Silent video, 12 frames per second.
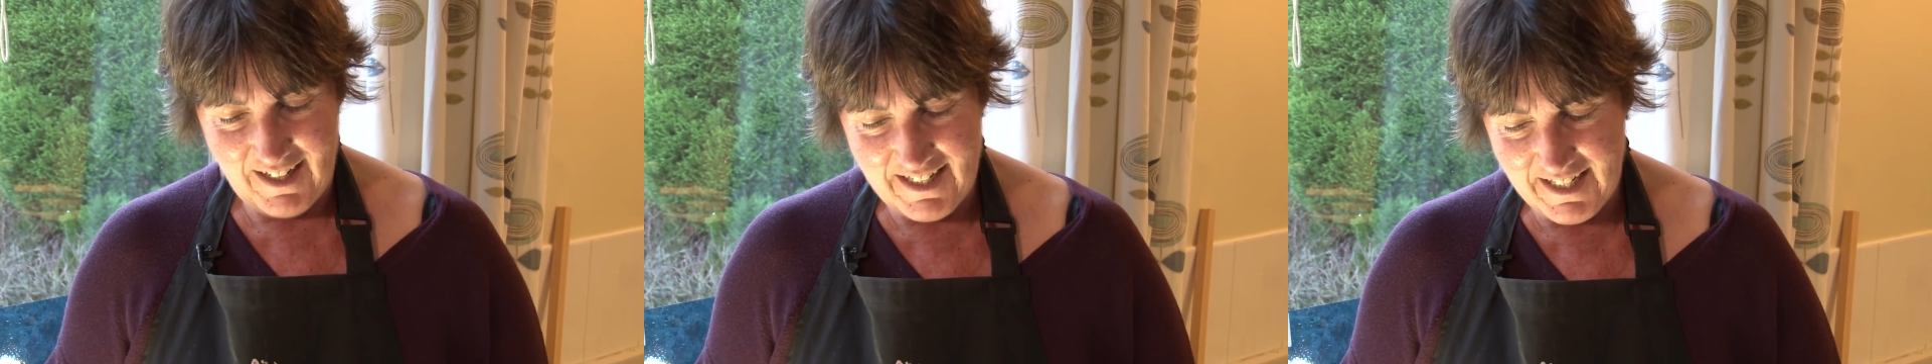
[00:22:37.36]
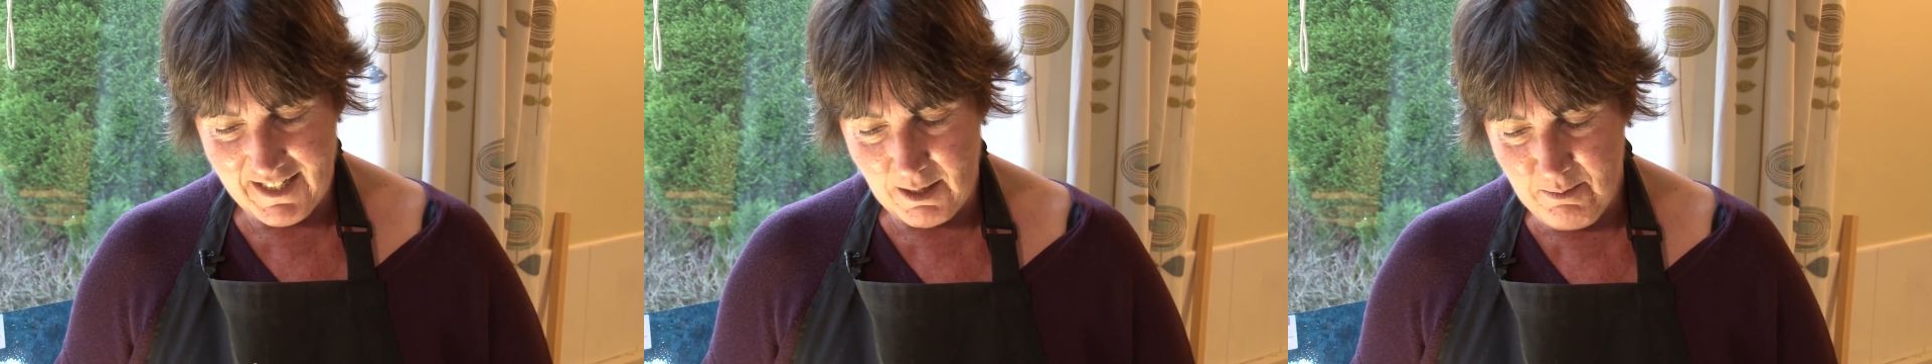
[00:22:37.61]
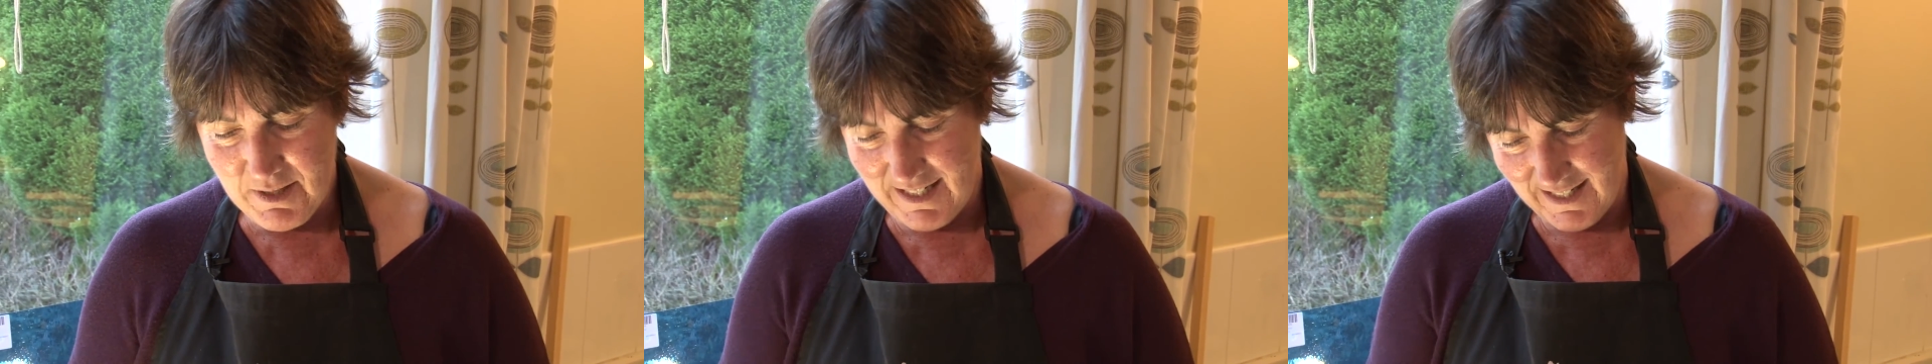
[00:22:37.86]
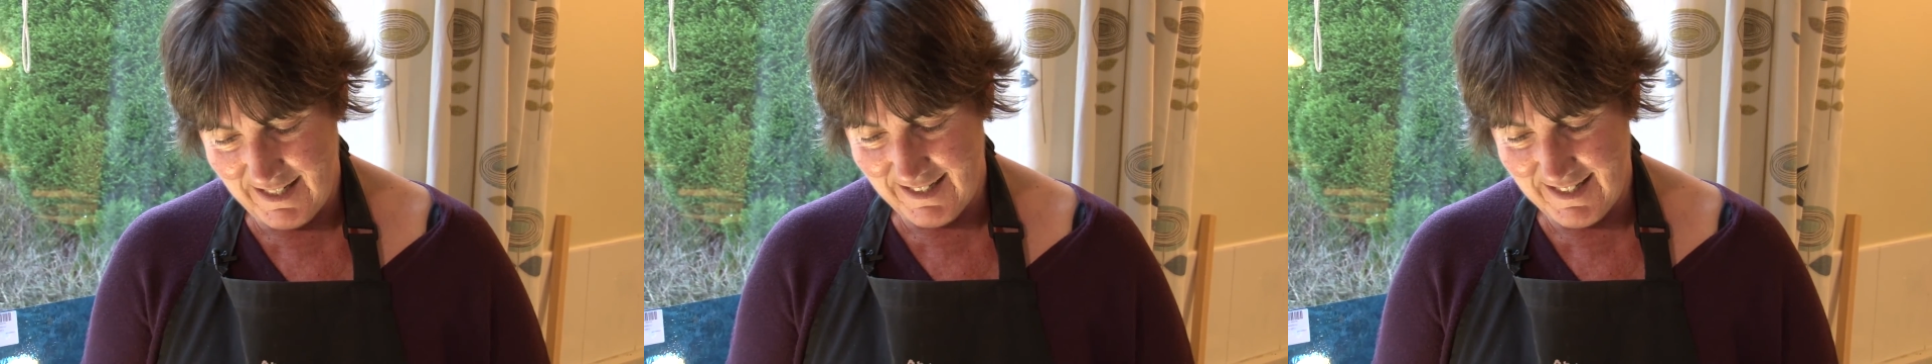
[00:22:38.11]
And it comes
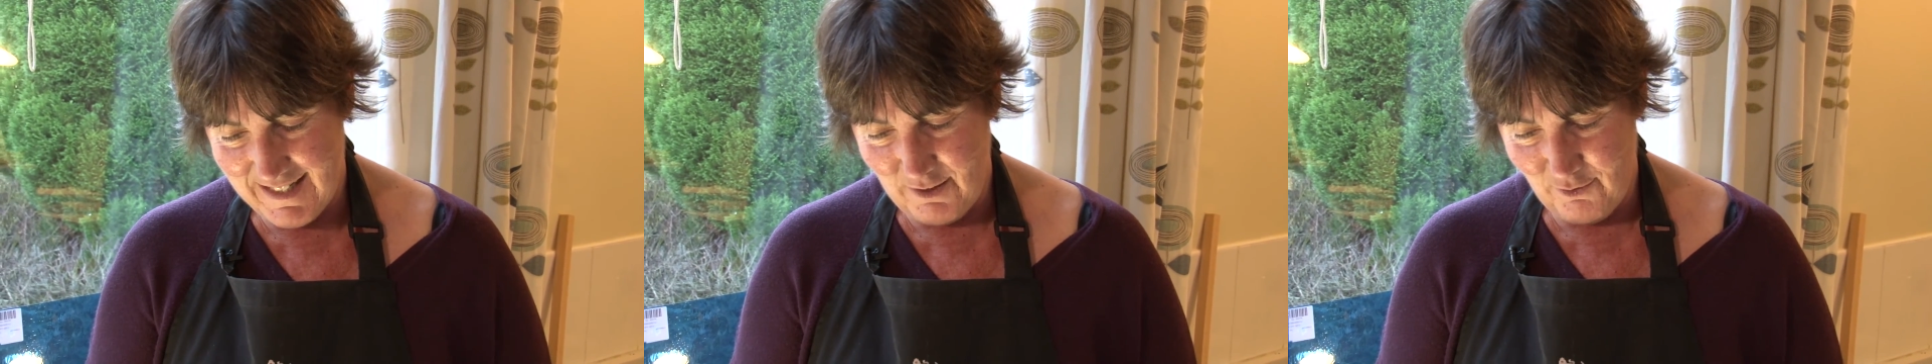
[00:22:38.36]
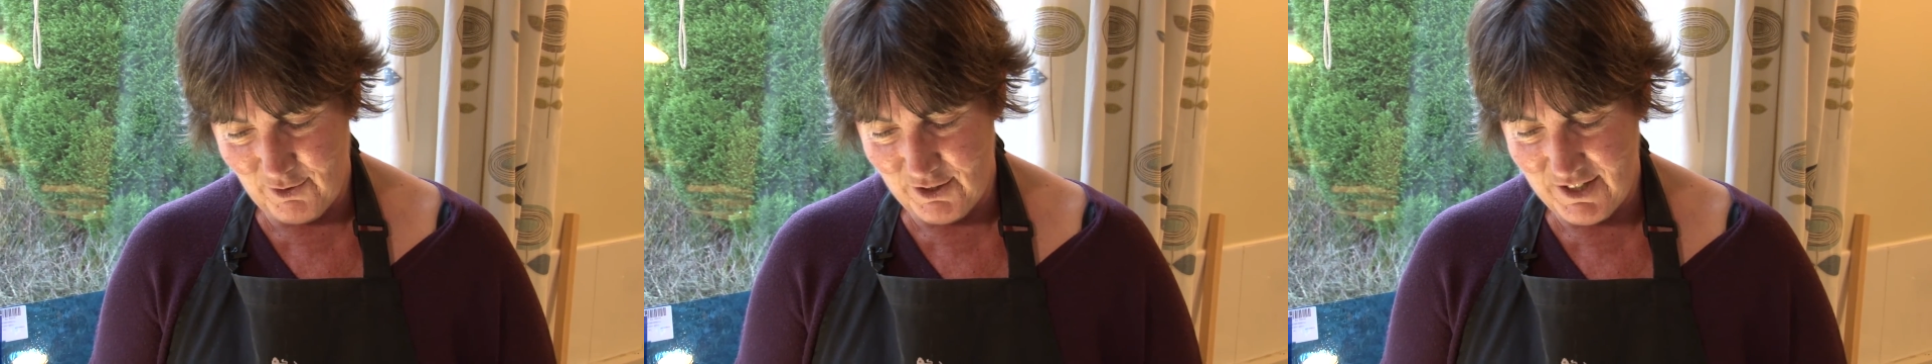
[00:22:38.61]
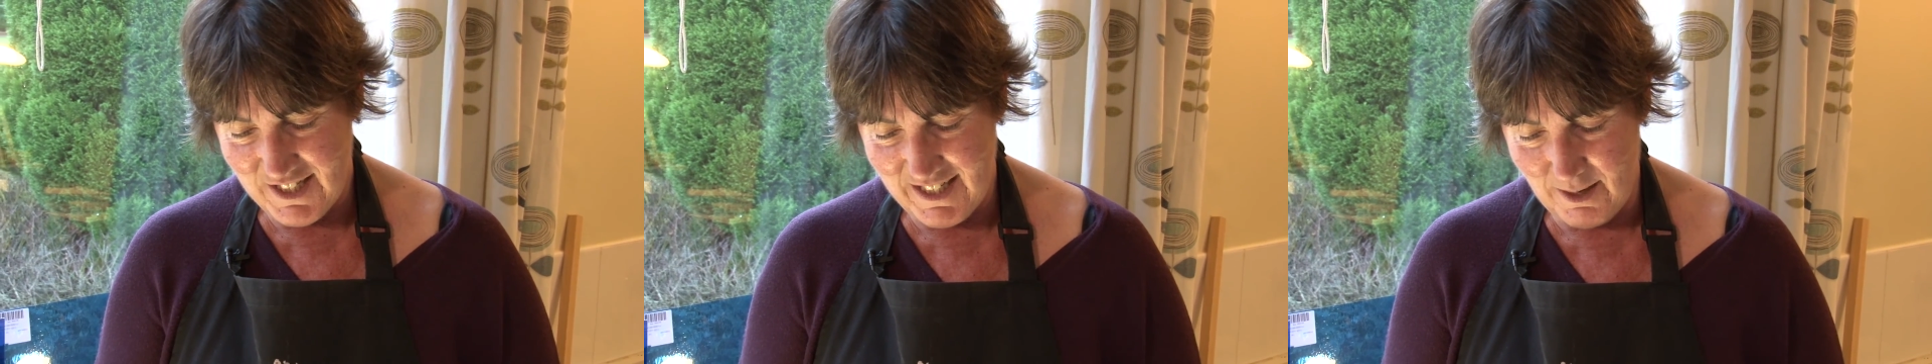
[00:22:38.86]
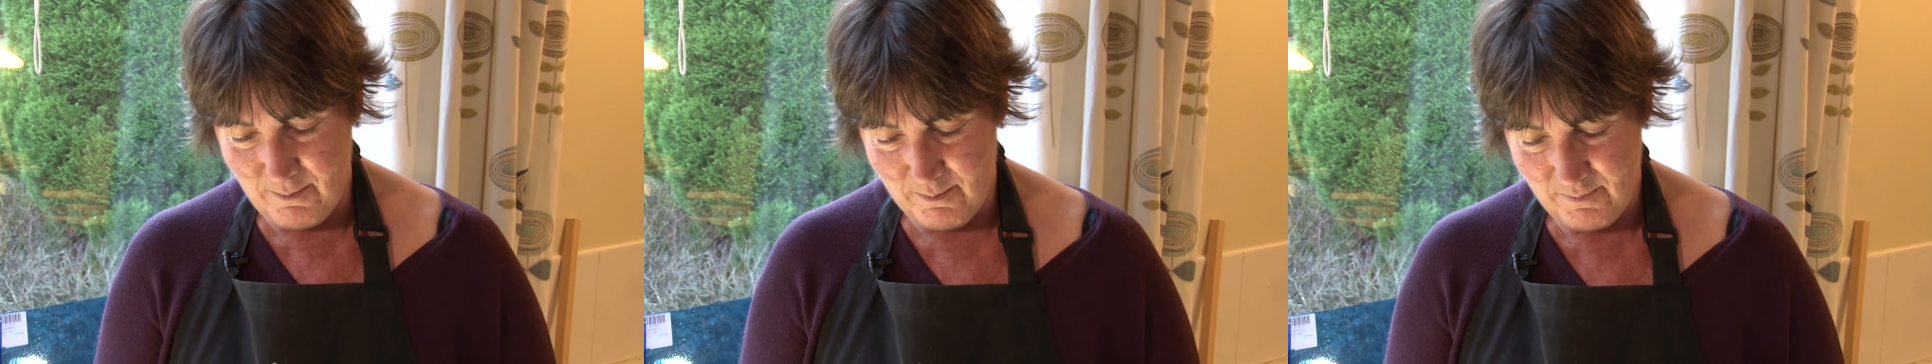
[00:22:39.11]
in different
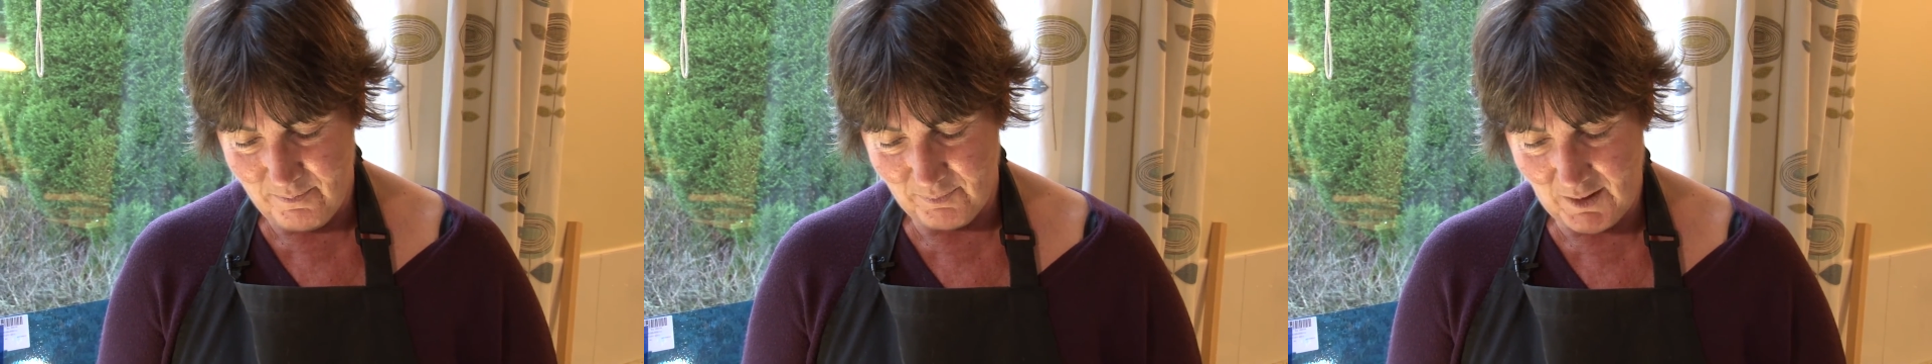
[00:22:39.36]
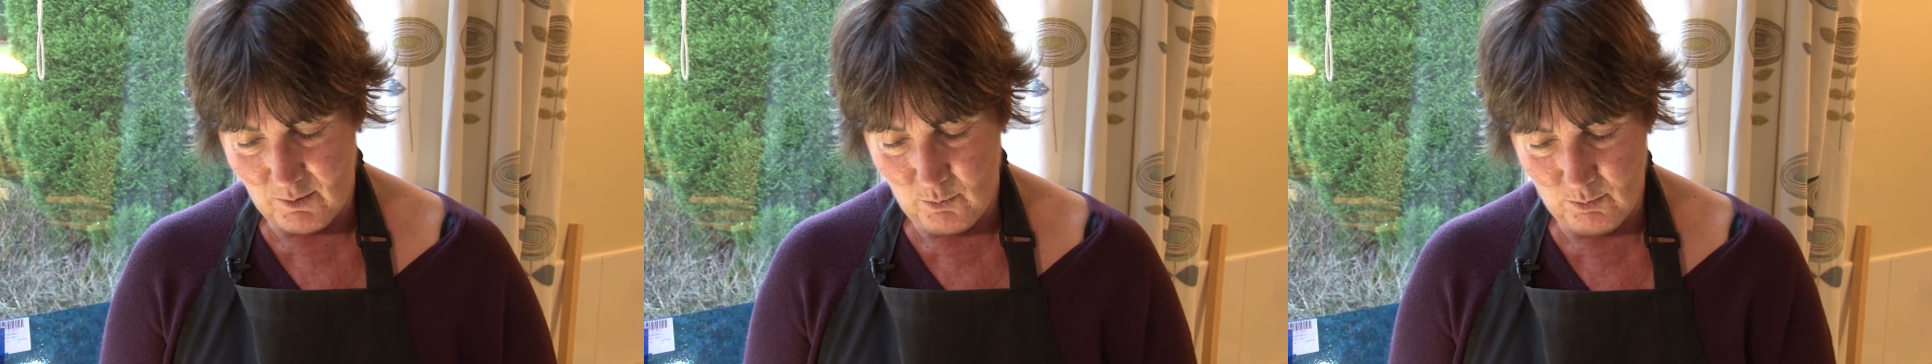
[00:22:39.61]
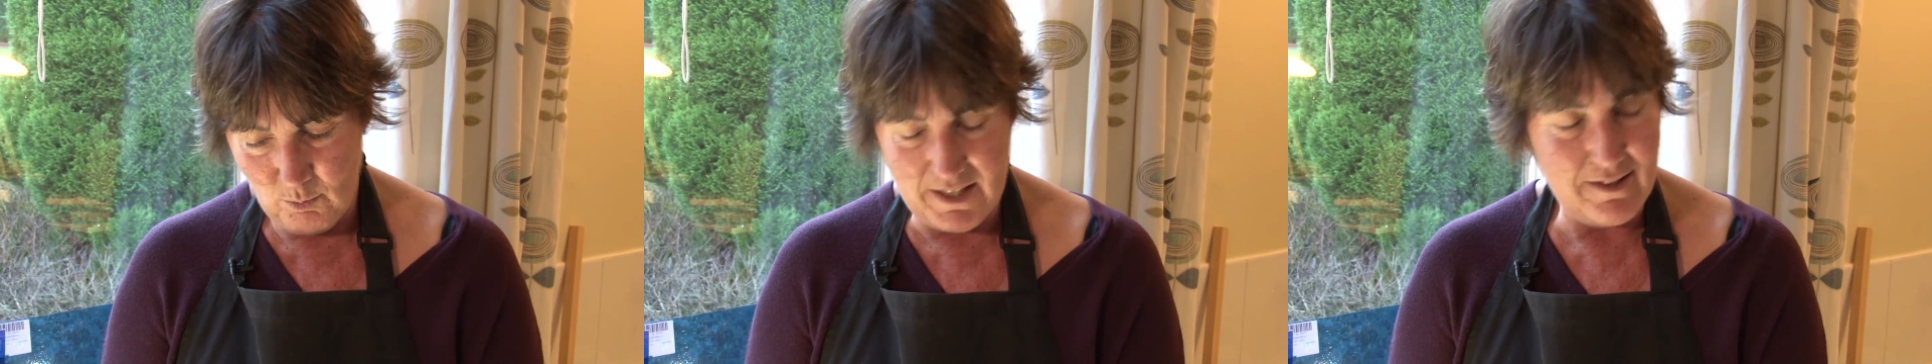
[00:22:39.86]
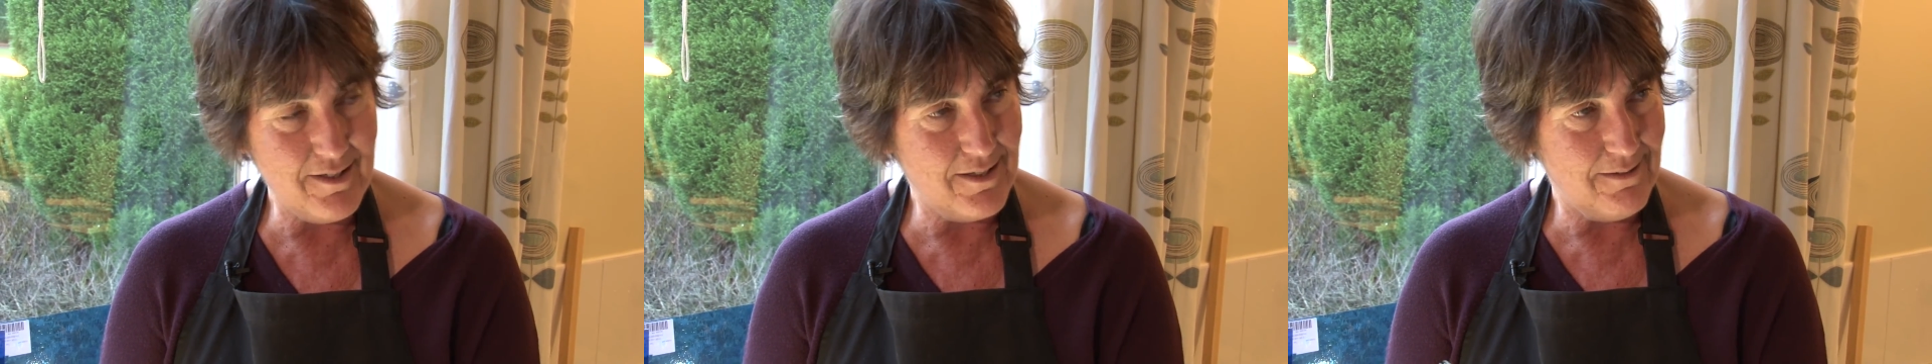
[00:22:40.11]

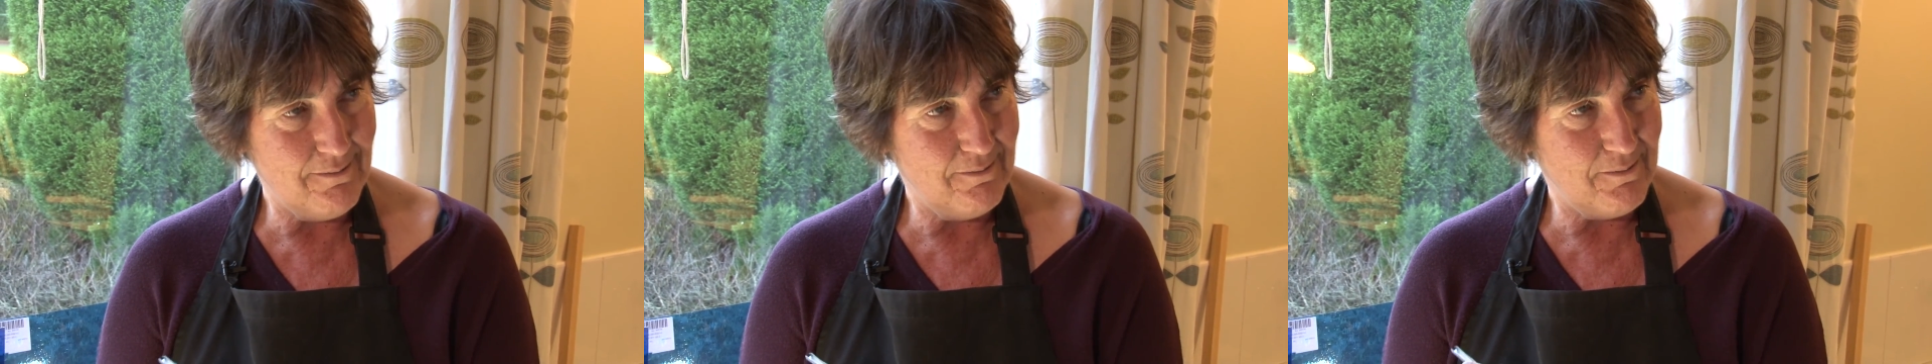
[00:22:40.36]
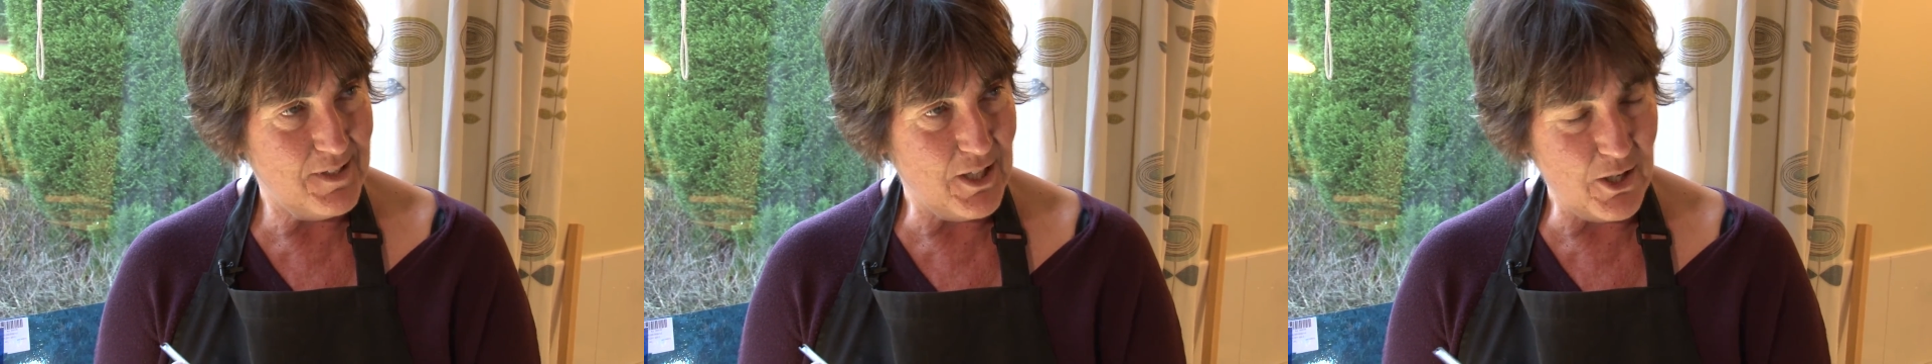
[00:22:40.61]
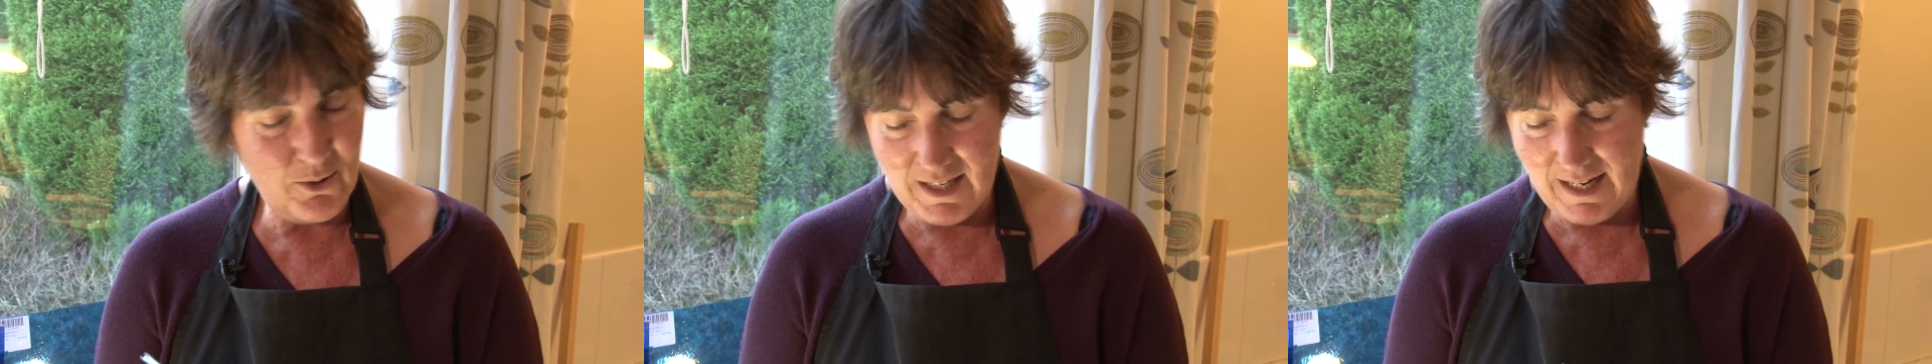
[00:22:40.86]
widths. So you can